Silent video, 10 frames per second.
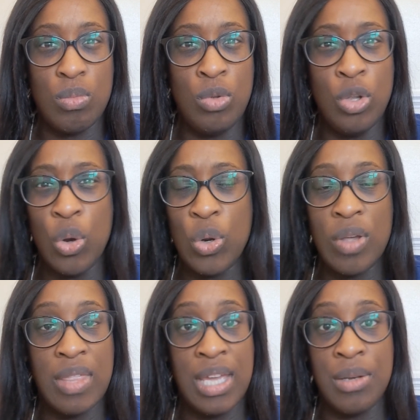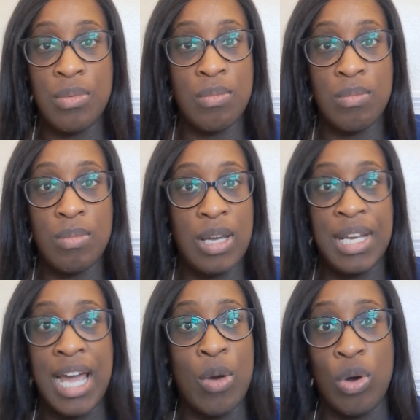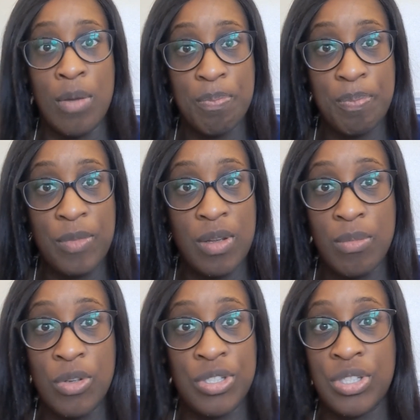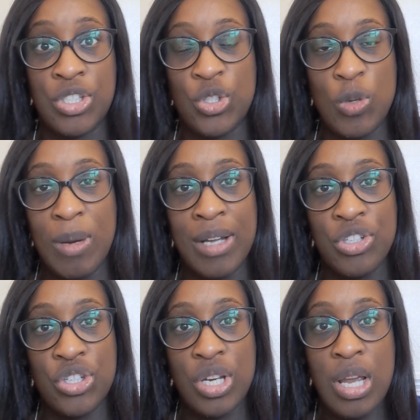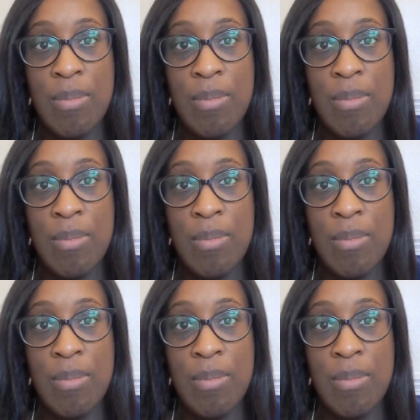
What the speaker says: longer than an hour, because this is too much.